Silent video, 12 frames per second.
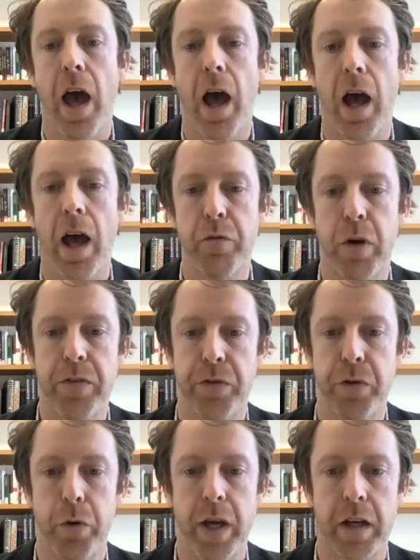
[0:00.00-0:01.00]
and
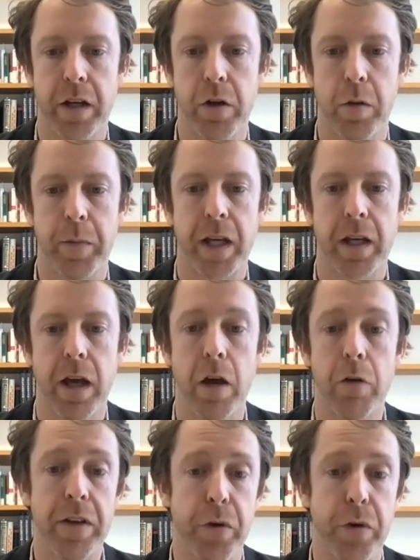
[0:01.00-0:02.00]
ratio economic
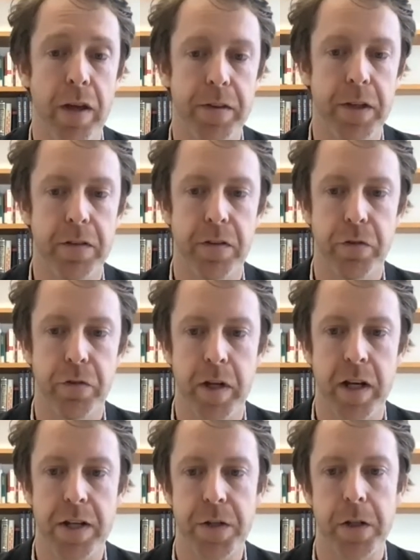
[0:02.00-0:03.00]
ratio ethnic
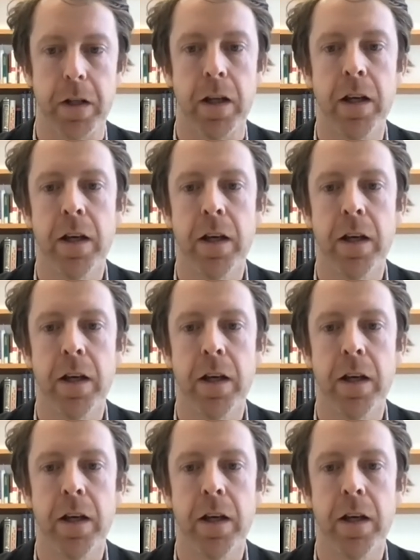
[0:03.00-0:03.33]
discrimination